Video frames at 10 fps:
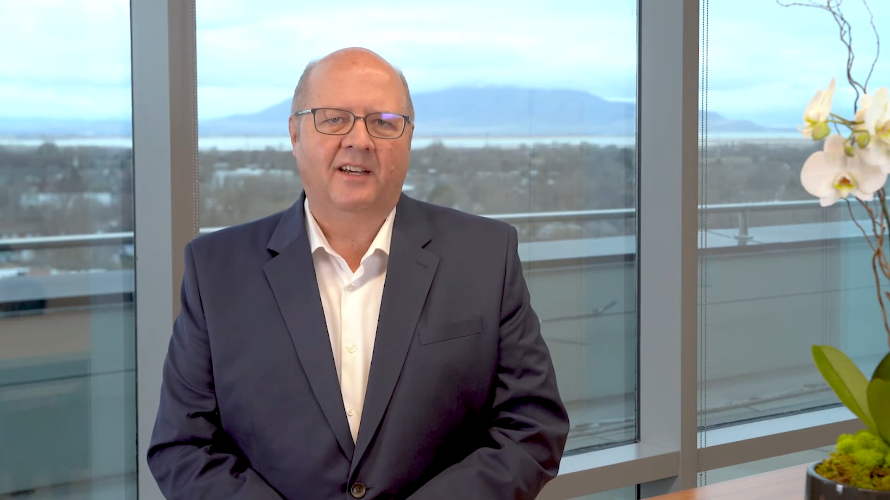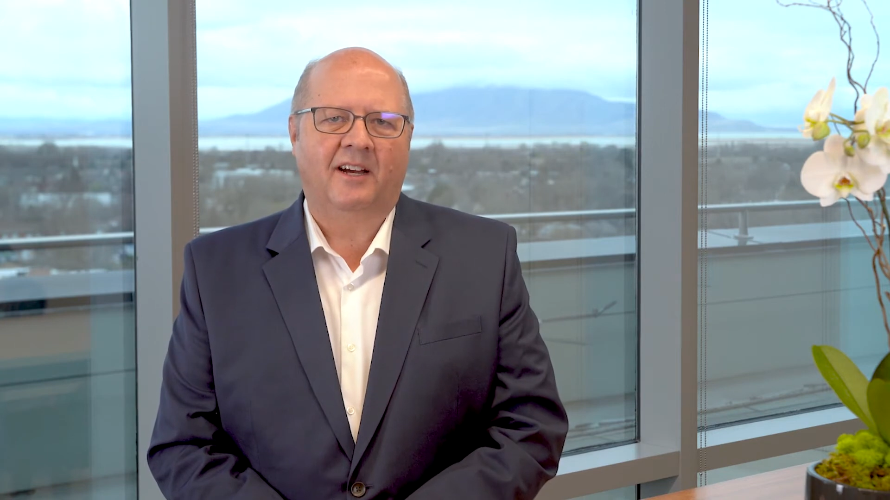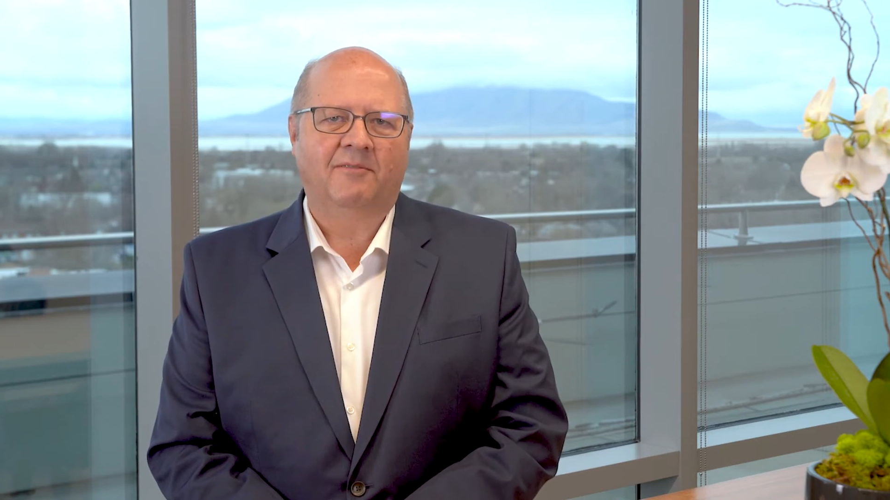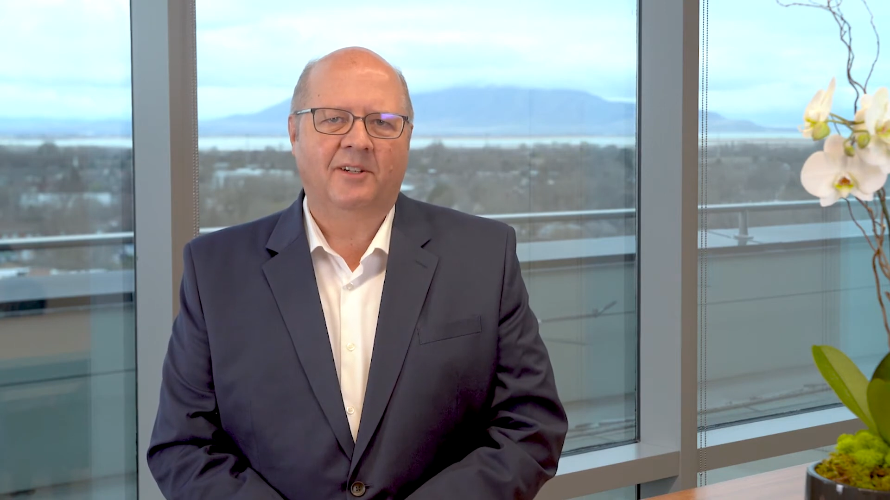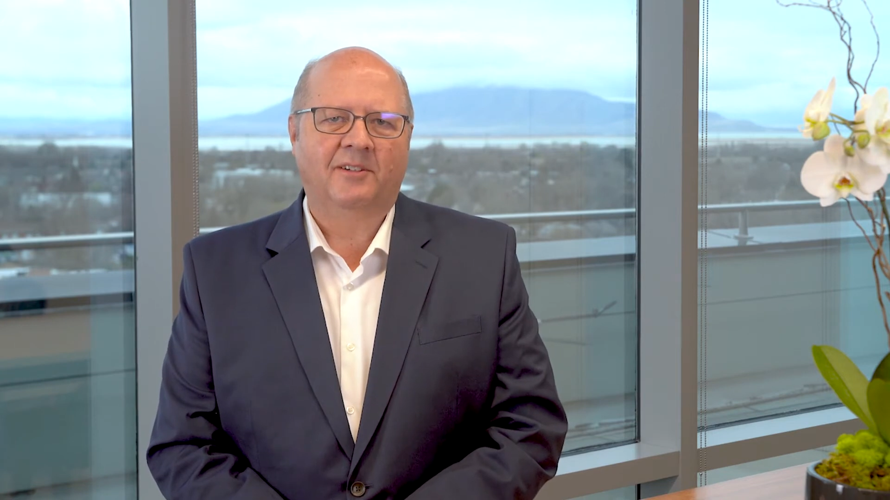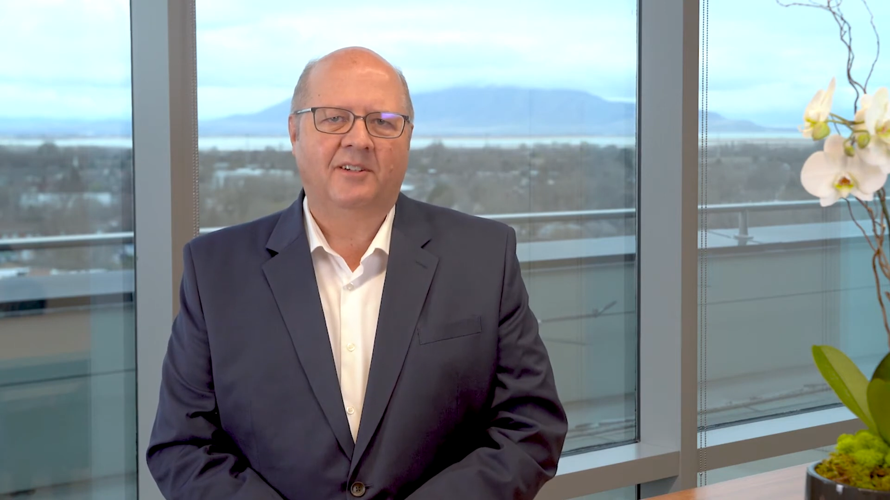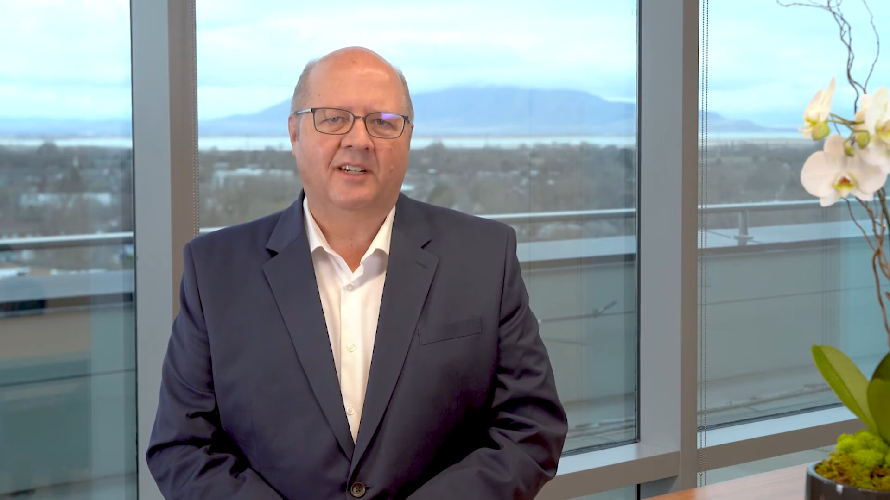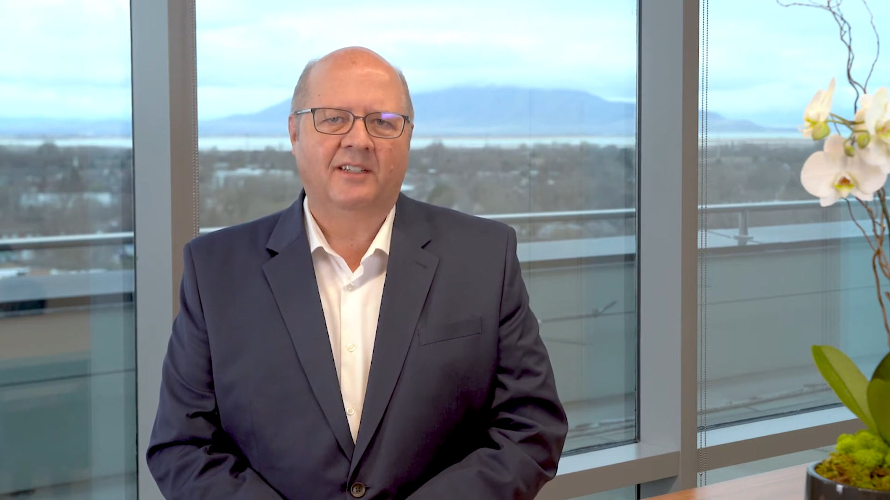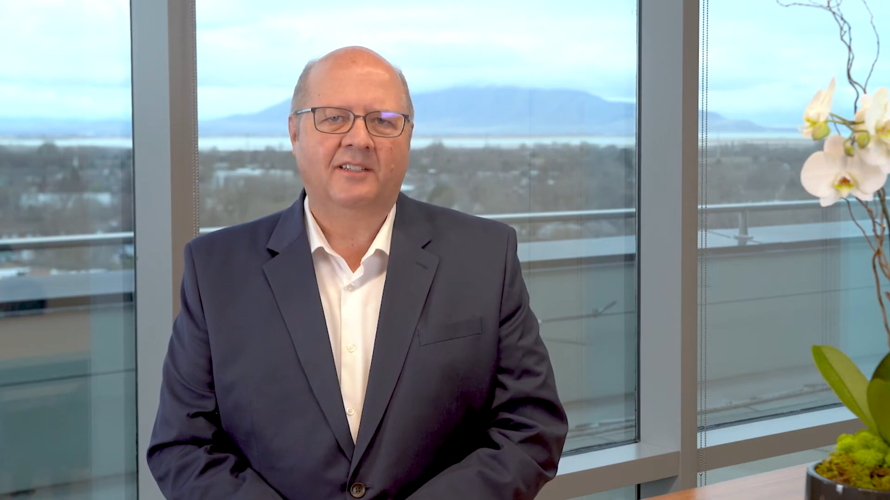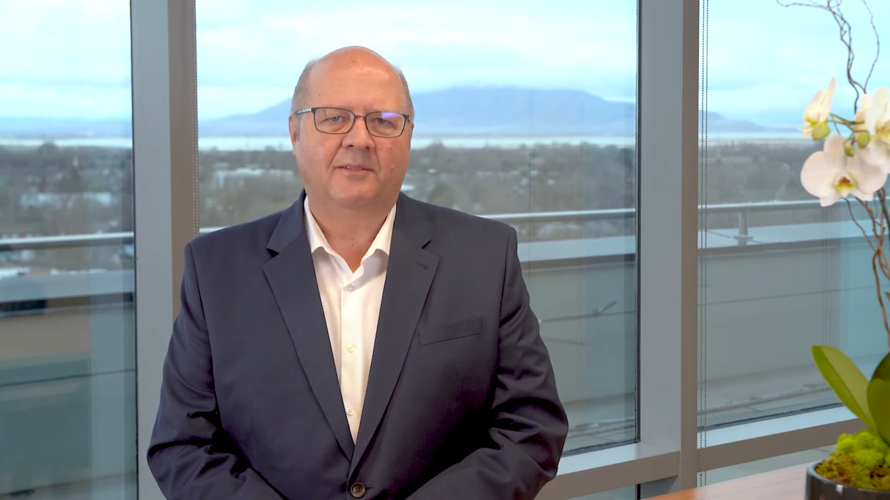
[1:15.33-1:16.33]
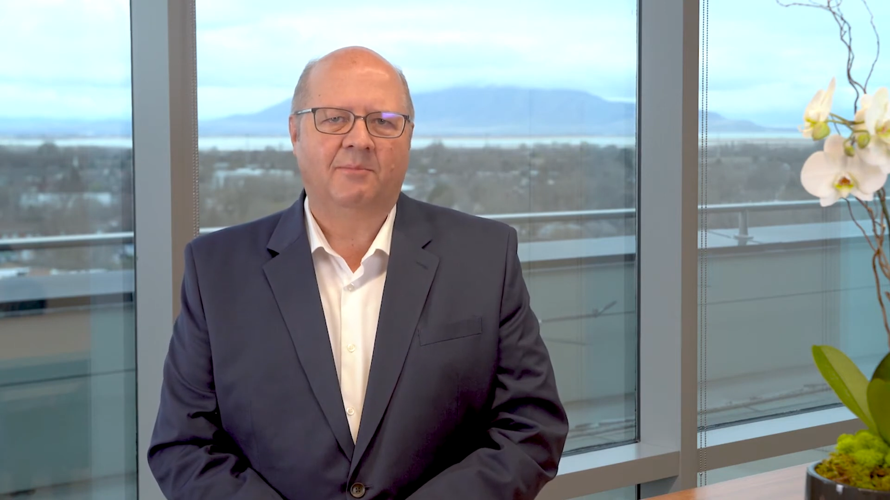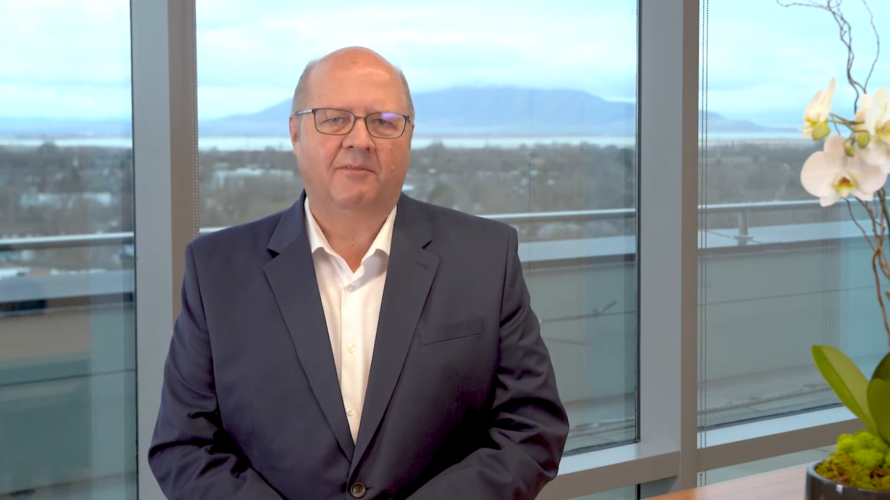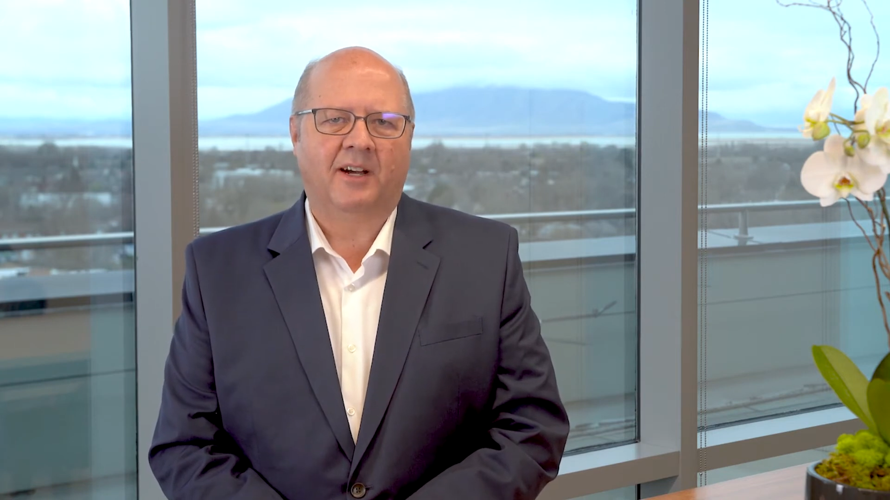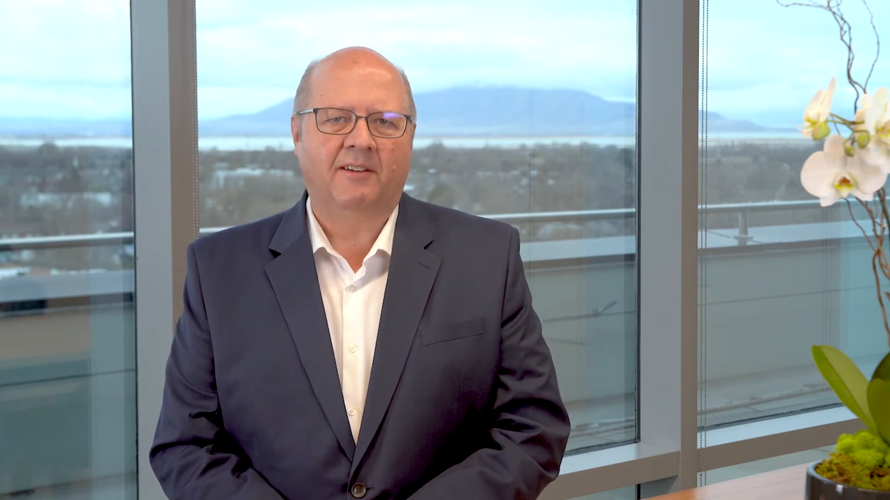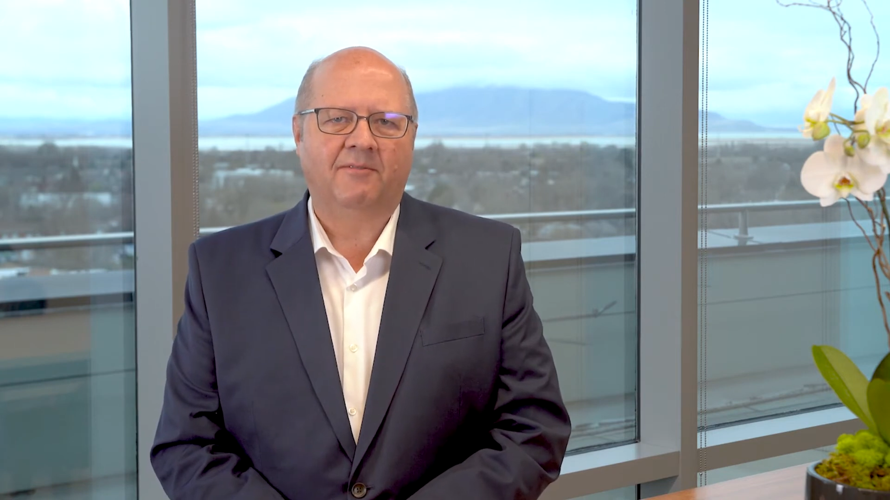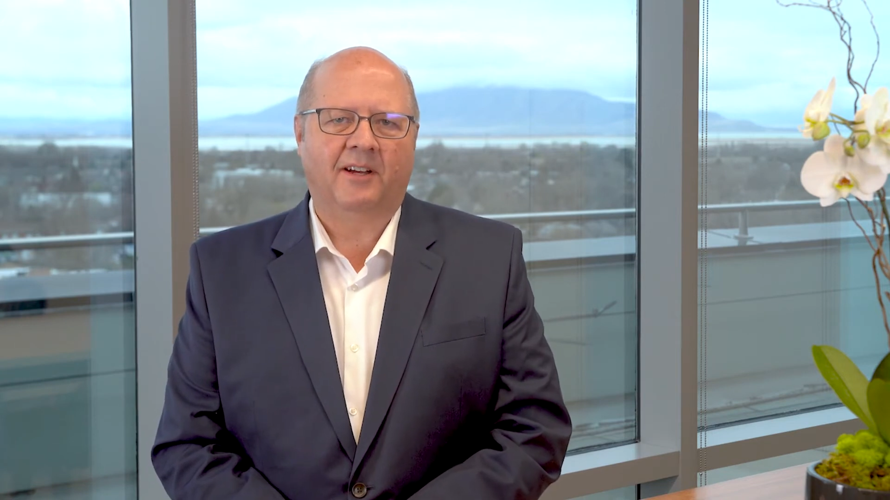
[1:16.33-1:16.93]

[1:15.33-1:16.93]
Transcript: of nutrients to provide a